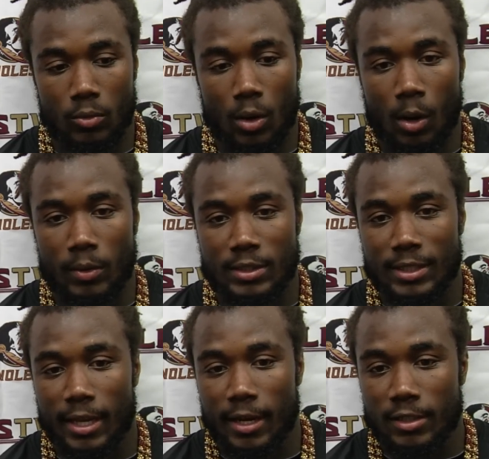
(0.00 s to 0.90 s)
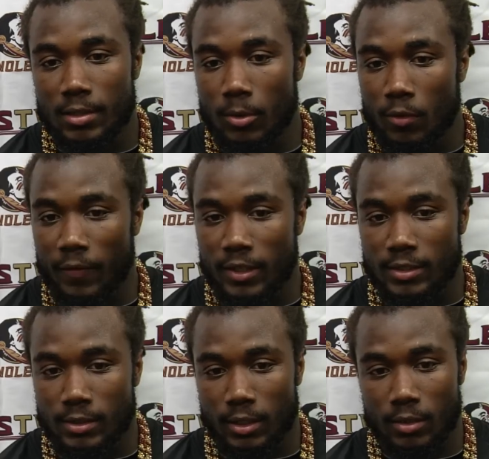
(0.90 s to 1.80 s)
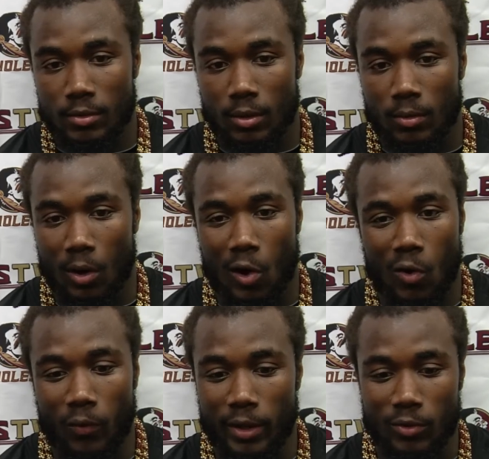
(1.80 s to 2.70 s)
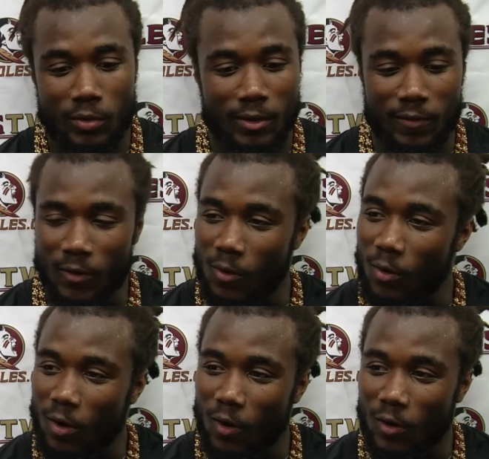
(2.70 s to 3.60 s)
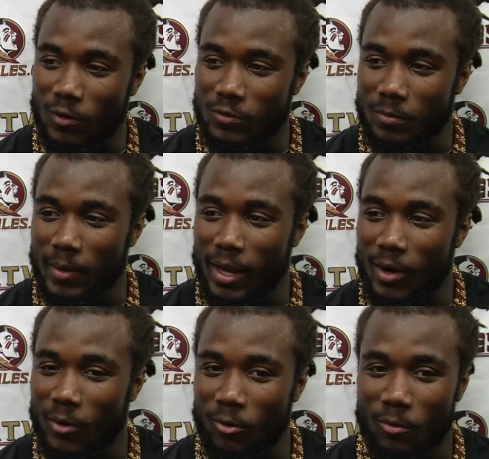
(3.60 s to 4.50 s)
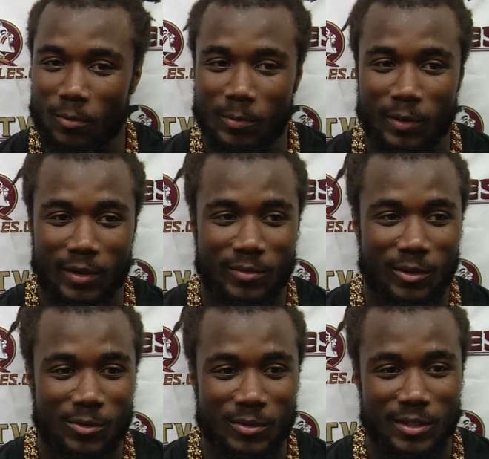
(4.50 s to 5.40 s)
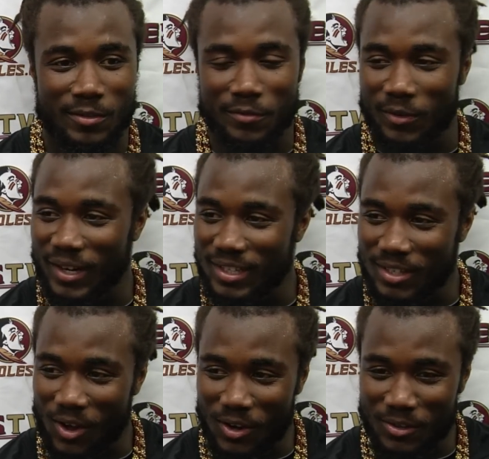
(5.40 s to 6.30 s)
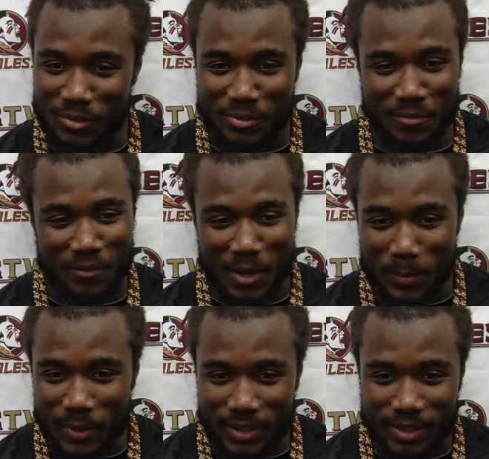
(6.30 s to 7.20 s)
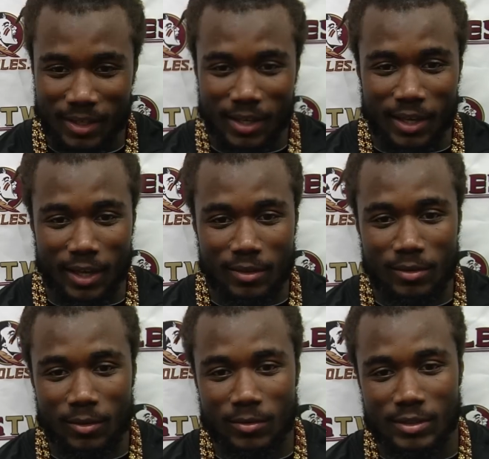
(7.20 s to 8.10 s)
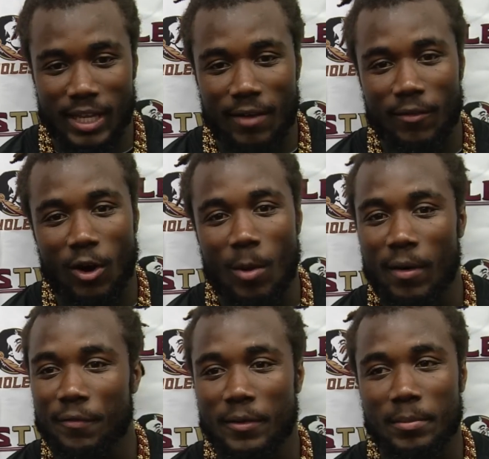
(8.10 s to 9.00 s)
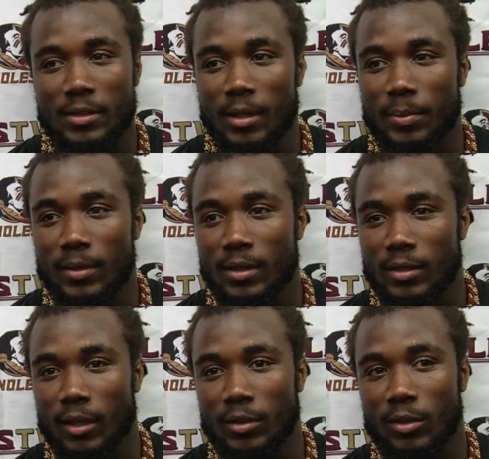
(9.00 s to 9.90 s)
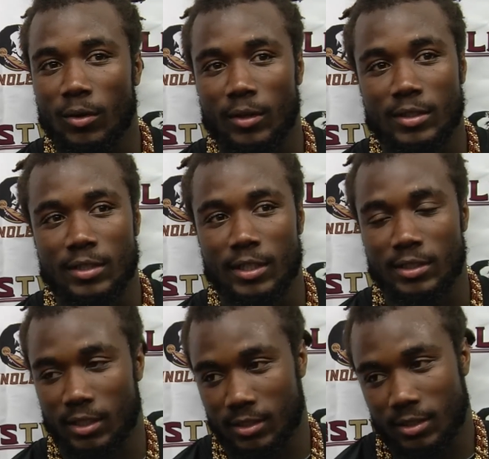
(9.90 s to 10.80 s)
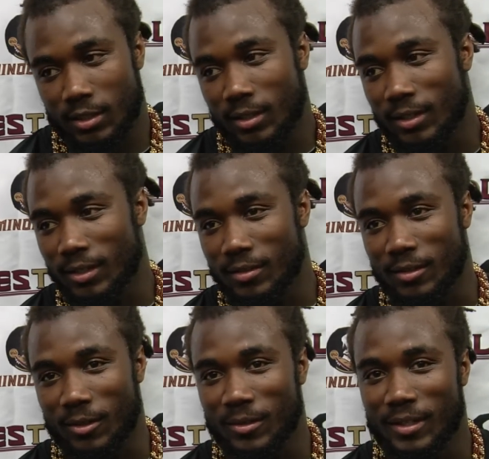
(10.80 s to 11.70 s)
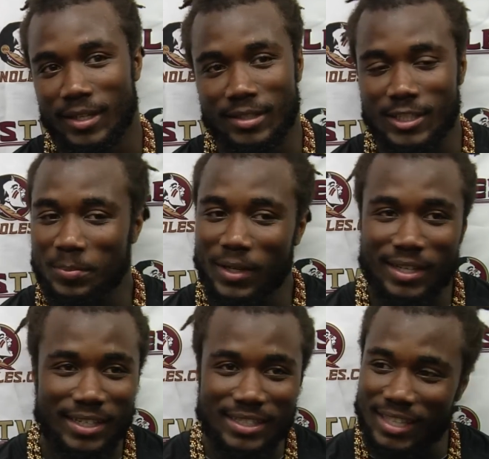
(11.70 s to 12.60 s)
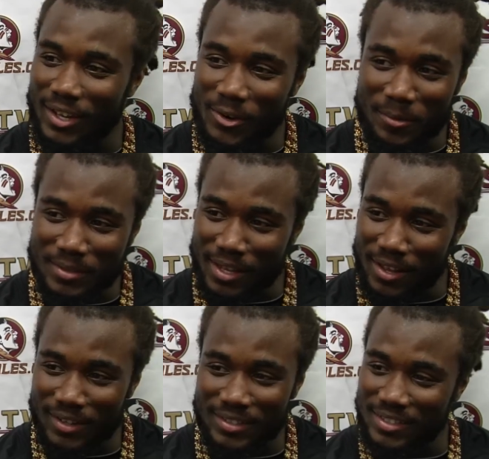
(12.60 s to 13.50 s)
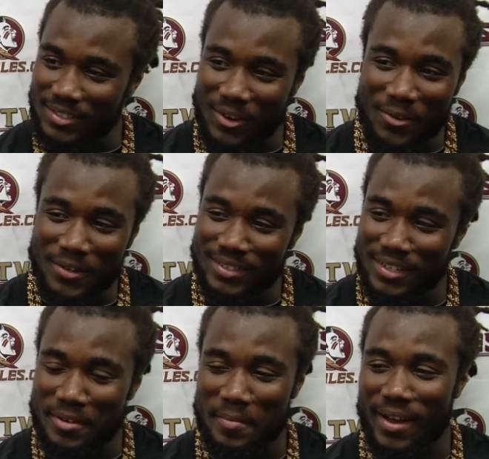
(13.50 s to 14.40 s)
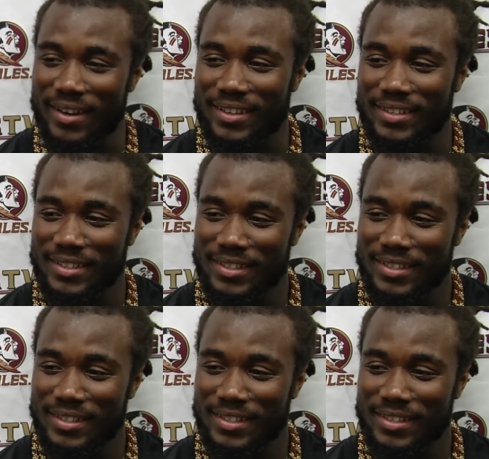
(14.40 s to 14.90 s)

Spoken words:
You always get that extra motivation. And, you know, all week you get the phone calls from back home. And, you know, you get your friends calling you, your family. And, you know, just having all my family up here, and, you know, it's good. And, you know, just playing against that hometown, it's always something about it.